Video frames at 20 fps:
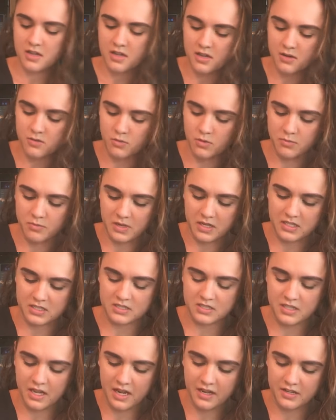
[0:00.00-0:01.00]
And we'll mix
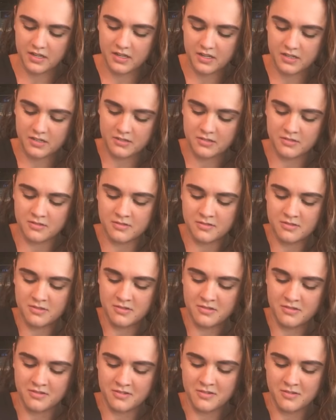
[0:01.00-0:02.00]
that in.
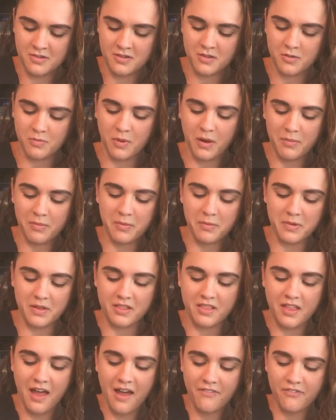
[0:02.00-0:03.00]
Probably
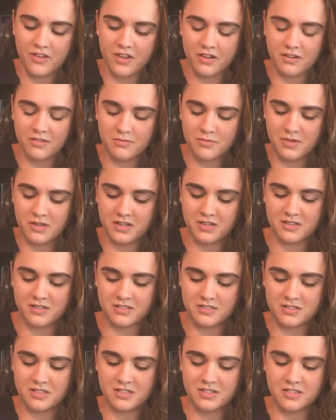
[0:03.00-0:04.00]
laughing
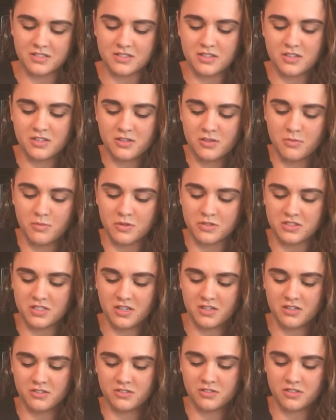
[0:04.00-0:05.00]
because this isn't the most
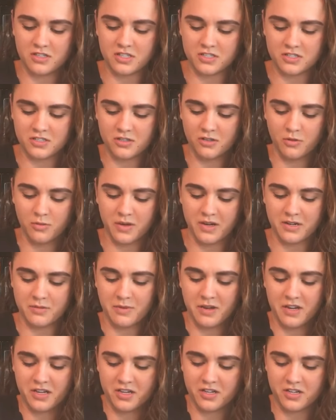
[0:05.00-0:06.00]
untraditional way to
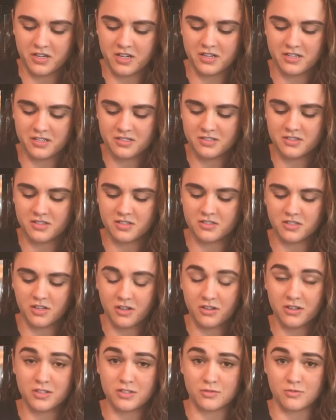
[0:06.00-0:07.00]
make cookies. There's
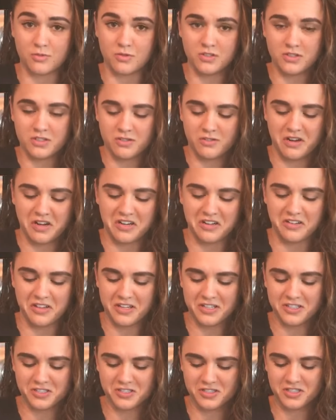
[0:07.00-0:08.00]
all these rules and
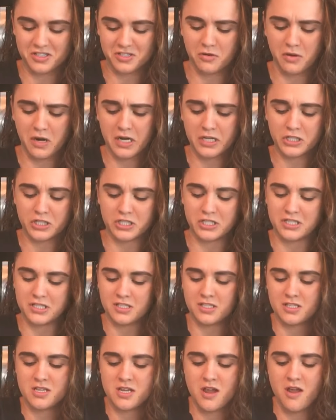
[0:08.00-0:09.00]
regulations and
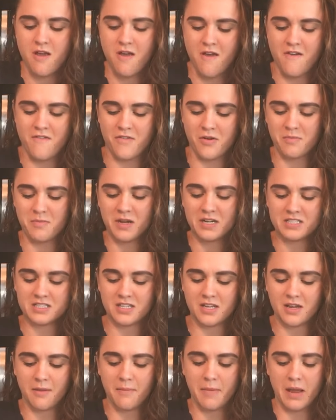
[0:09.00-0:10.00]
directions for
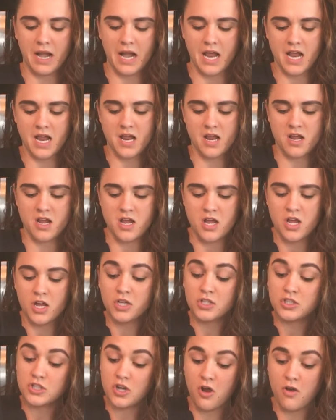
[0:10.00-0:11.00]
mixing, but I
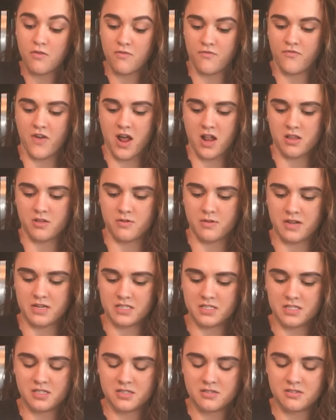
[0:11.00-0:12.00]
don't follow
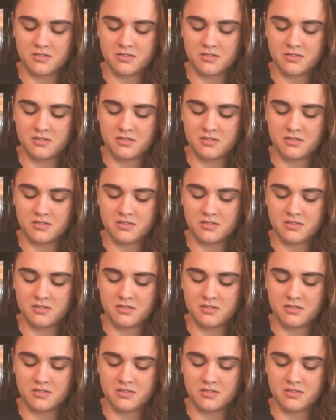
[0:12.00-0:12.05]
it.